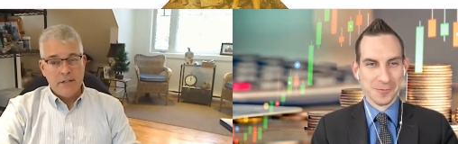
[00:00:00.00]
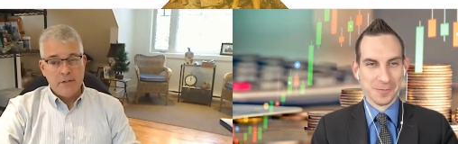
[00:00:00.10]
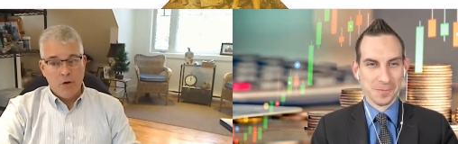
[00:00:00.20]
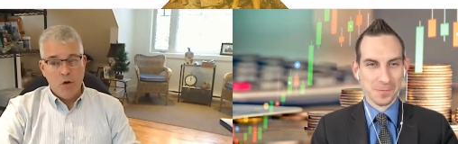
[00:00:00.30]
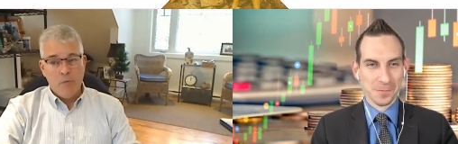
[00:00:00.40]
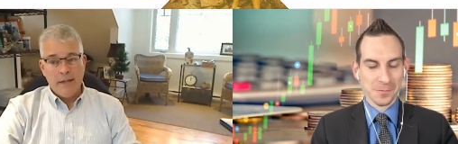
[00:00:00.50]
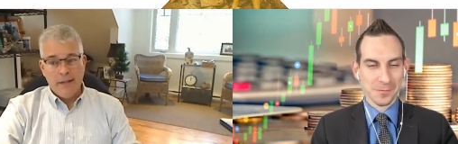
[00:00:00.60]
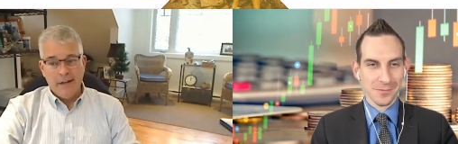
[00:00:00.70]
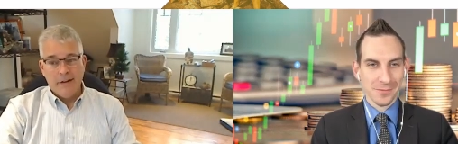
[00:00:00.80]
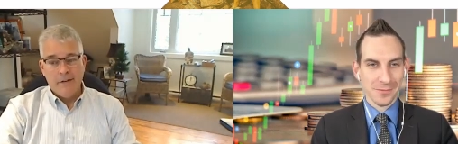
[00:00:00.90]
Speaker 1: So hopefully,
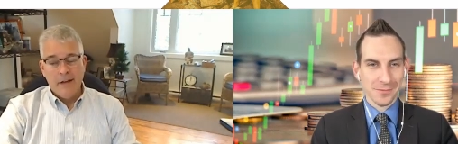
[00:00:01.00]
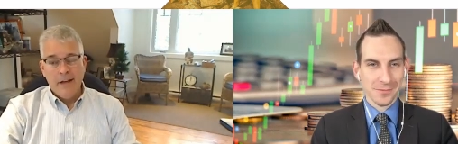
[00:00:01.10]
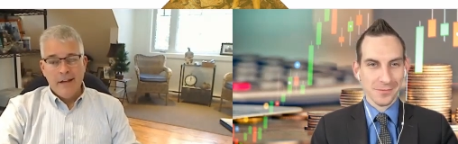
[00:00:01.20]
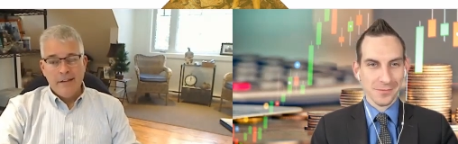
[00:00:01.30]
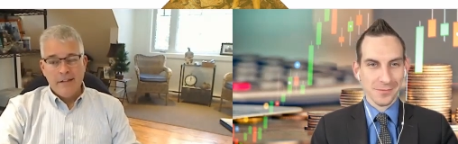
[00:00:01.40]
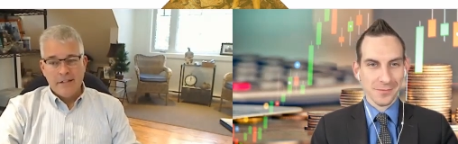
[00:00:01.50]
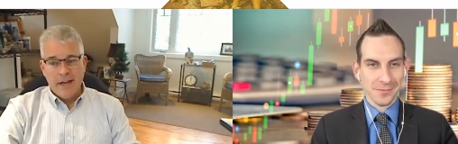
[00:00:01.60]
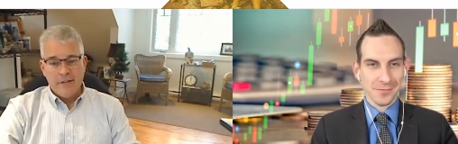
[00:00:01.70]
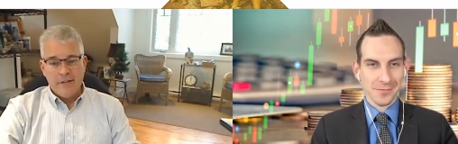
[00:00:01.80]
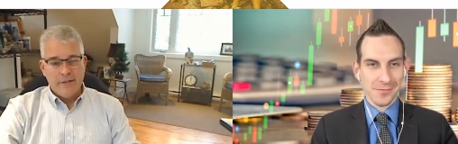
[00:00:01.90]
you know, this
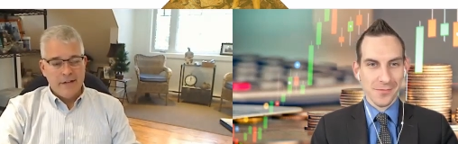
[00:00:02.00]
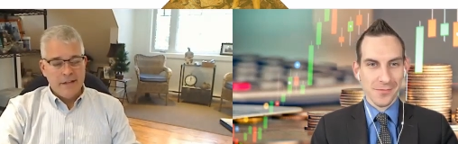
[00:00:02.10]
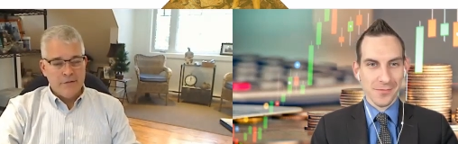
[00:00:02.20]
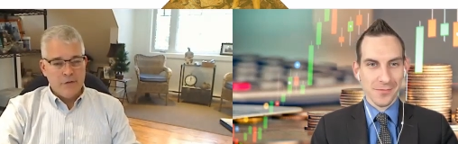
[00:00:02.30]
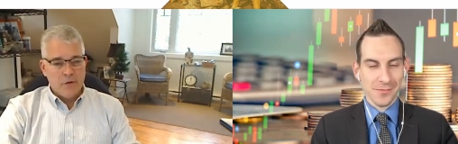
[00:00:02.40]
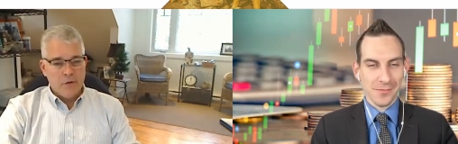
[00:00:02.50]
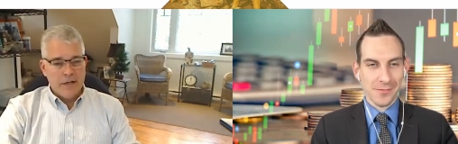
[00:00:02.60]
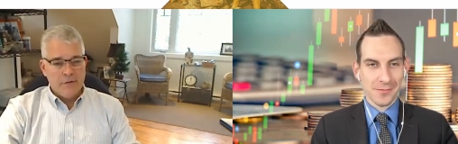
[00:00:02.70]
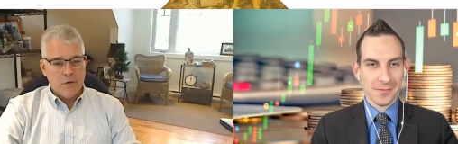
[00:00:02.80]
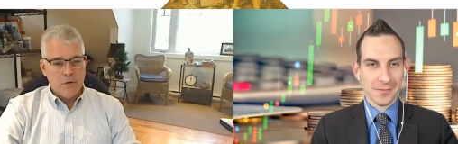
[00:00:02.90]
kind of uh, interview or
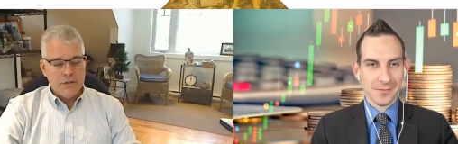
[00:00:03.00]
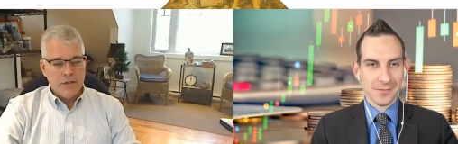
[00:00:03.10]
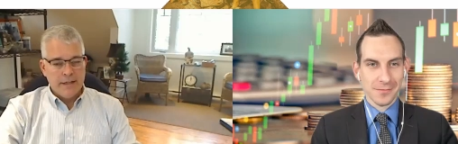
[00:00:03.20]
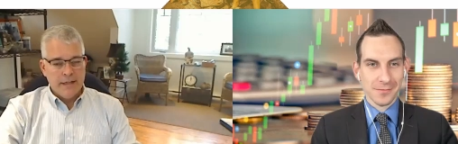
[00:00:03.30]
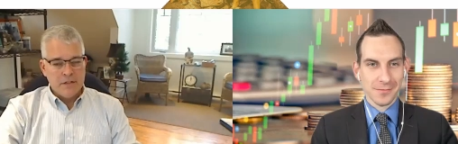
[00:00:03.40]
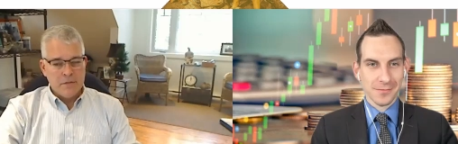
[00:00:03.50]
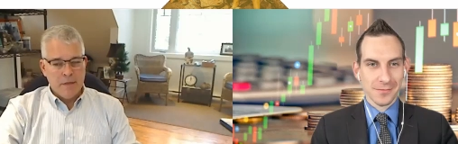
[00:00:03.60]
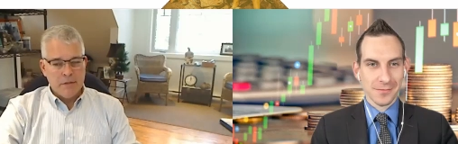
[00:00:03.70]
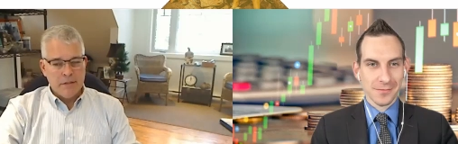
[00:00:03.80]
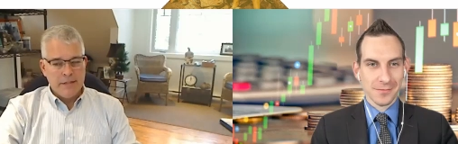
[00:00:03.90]
whatever will start getting some
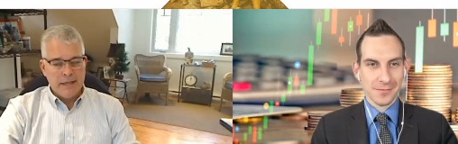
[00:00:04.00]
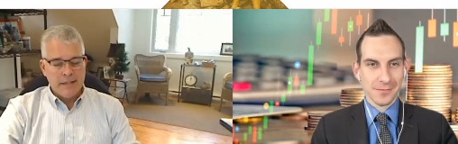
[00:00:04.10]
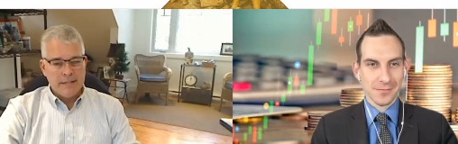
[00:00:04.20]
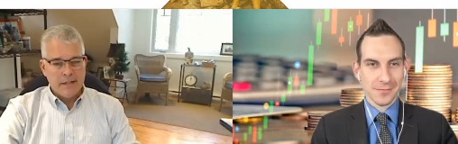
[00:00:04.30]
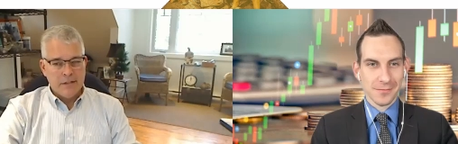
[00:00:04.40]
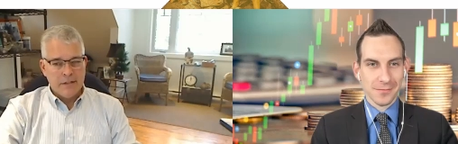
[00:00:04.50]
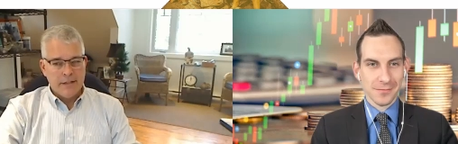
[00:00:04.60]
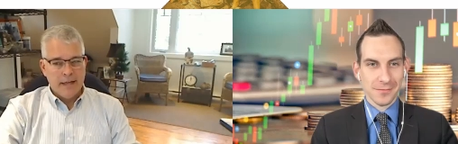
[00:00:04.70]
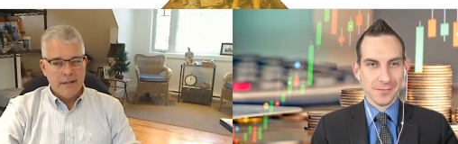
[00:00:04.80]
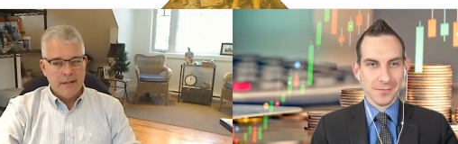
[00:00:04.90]
people to take a second look
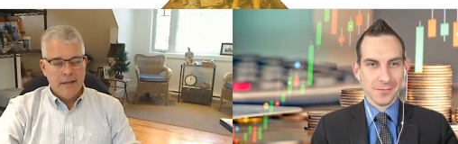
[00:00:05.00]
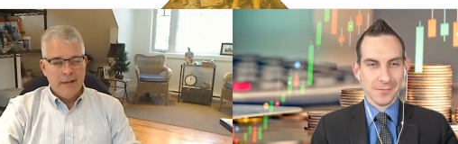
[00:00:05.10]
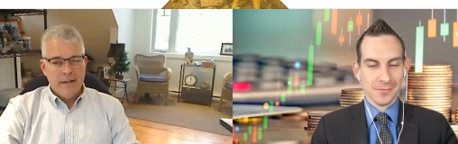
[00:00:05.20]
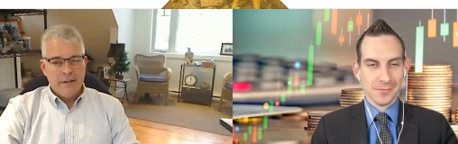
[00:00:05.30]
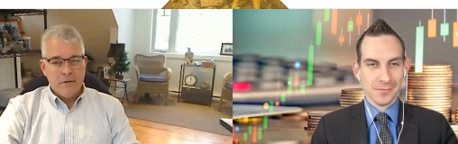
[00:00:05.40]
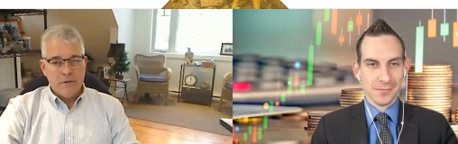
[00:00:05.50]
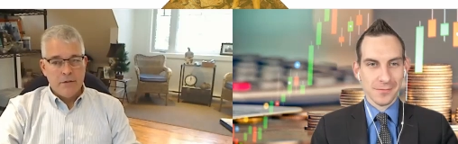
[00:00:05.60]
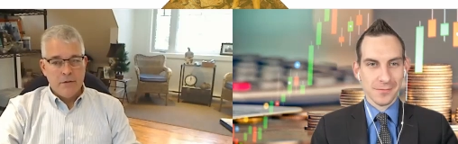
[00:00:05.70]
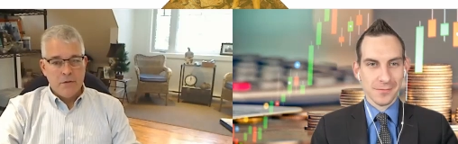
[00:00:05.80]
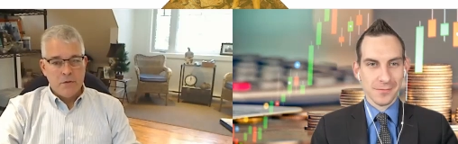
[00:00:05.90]
at those
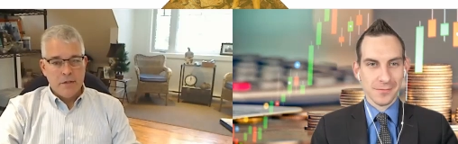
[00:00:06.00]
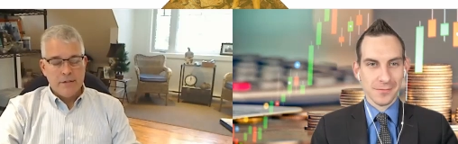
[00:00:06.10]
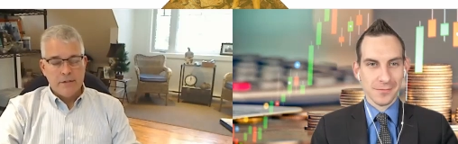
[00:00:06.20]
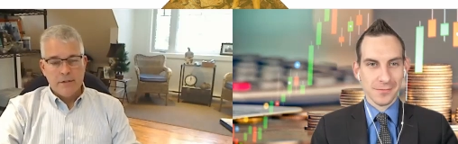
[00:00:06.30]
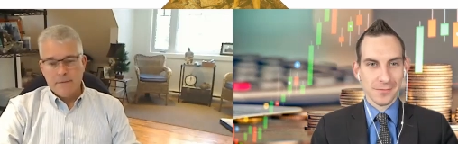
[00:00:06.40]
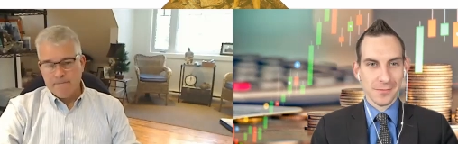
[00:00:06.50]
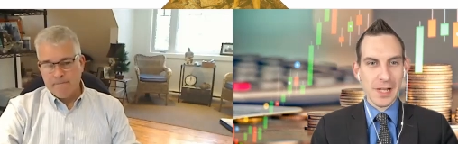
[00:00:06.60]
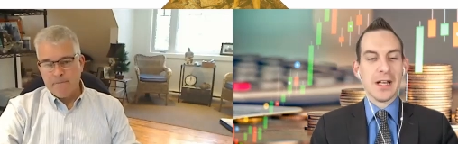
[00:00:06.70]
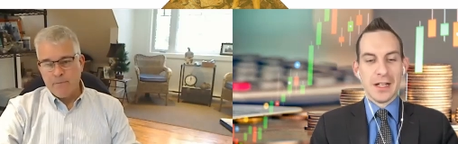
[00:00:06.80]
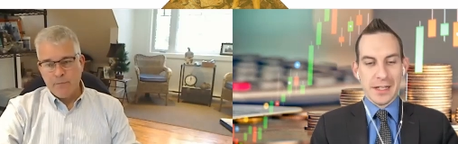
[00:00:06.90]
two news
Speaker 2: releases.
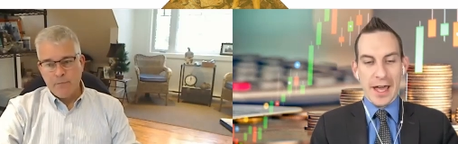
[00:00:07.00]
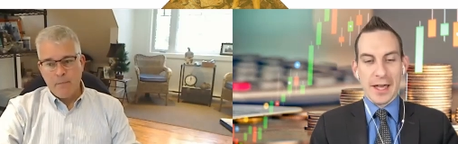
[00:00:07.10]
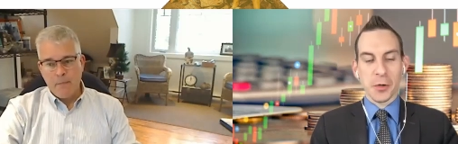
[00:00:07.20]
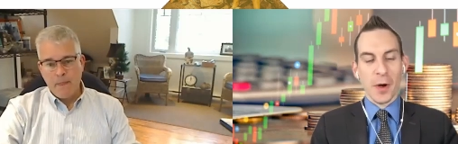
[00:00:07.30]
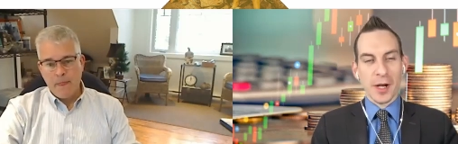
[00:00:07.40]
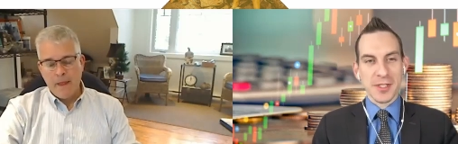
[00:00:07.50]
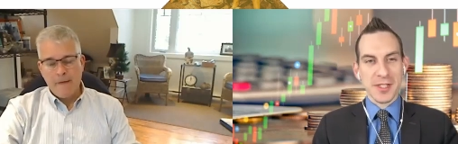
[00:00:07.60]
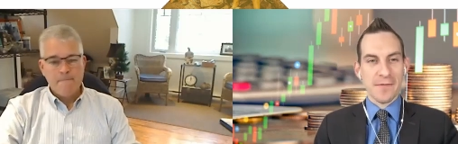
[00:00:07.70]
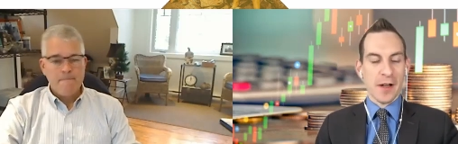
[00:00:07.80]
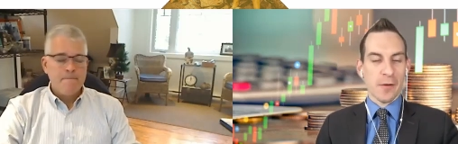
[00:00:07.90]
Yeah, incredible
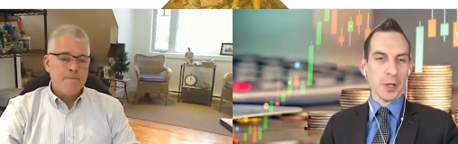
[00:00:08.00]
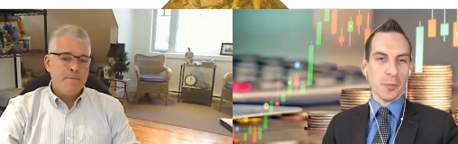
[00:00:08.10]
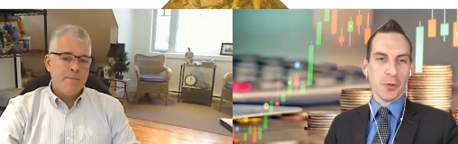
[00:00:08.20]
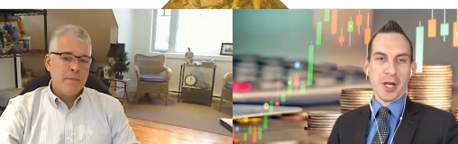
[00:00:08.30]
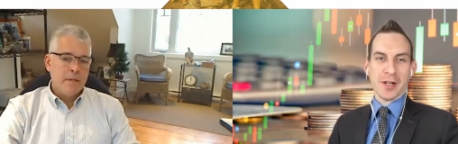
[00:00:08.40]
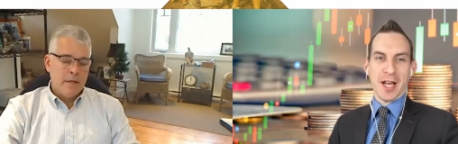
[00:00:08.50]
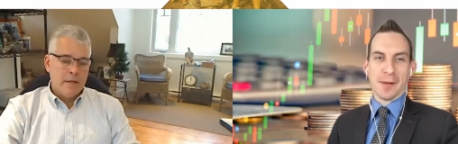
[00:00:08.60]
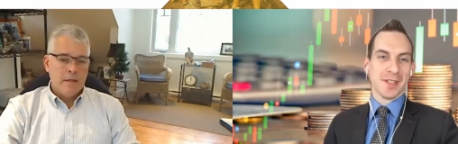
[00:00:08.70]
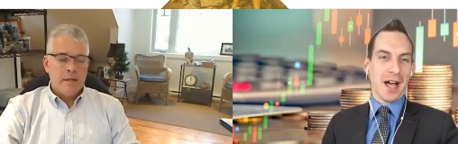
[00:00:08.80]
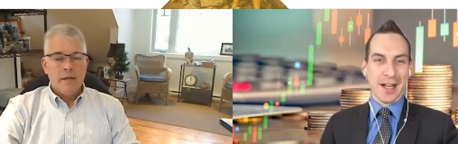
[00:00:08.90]
stuff. I really appreciate your
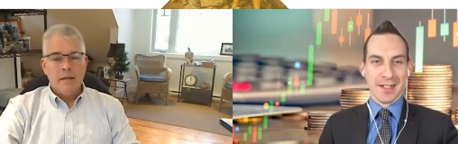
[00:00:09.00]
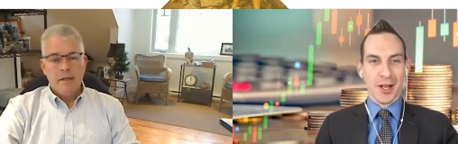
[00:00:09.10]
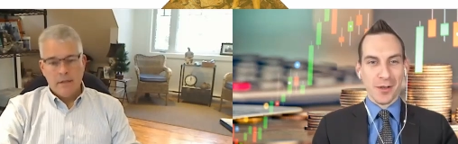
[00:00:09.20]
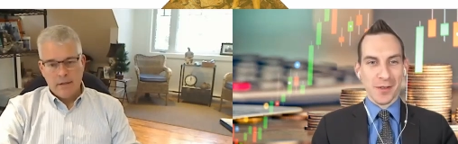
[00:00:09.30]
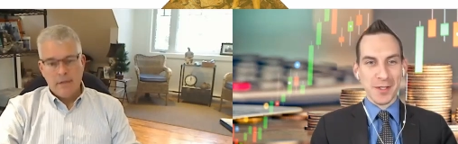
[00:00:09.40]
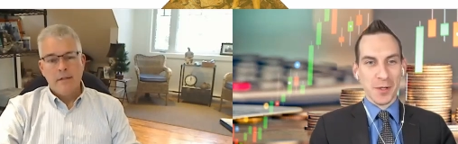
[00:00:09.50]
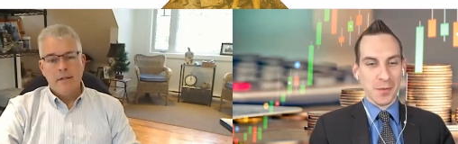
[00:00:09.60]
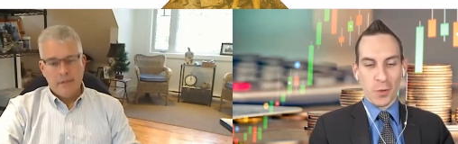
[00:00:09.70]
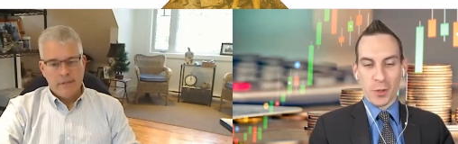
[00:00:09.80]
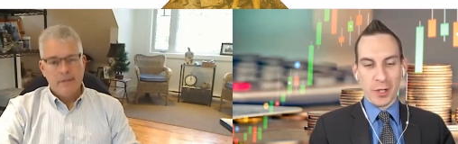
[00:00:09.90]
time, uh, Donald. These
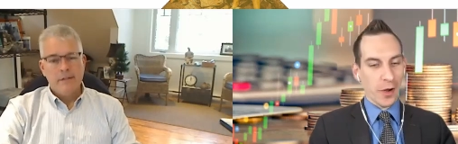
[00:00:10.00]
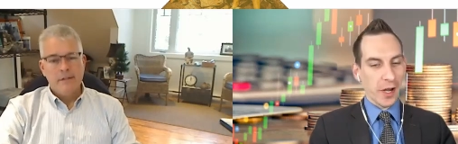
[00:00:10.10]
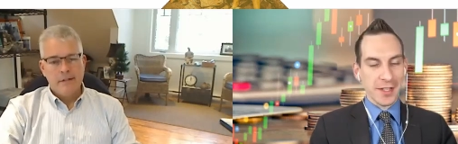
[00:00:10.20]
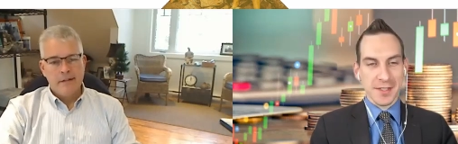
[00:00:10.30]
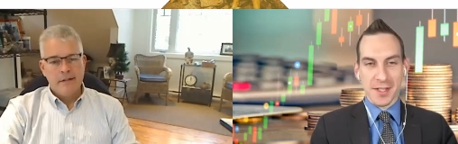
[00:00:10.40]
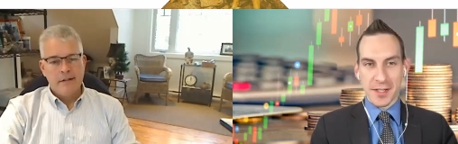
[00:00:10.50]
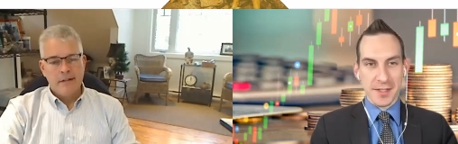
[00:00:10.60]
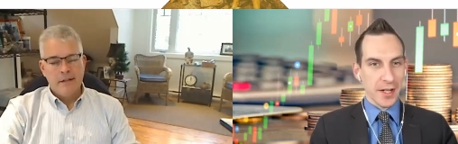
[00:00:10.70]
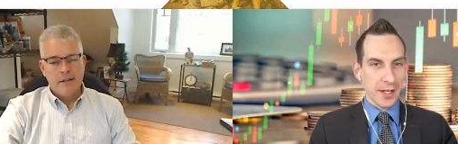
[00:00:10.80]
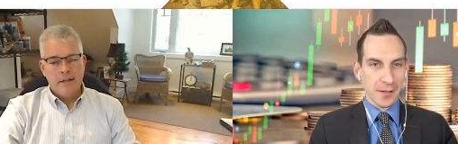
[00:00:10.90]
are really great
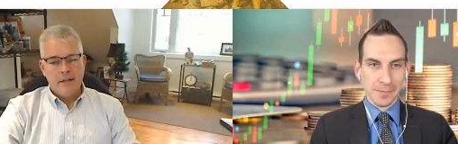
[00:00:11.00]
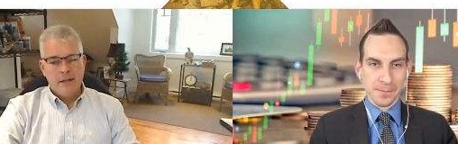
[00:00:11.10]
insights today